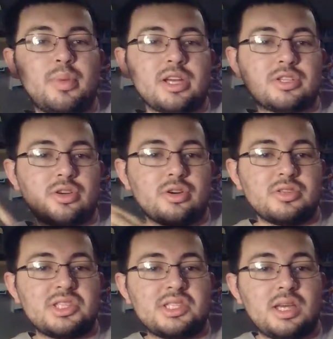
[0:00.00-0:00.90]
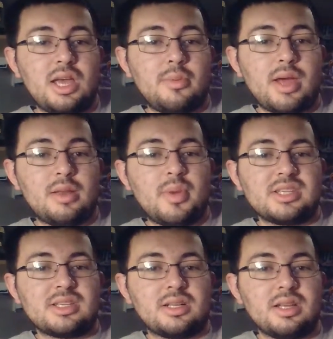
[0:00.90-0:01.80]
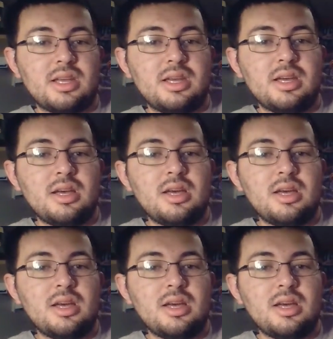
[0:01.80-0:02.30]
pictures, and we had to basically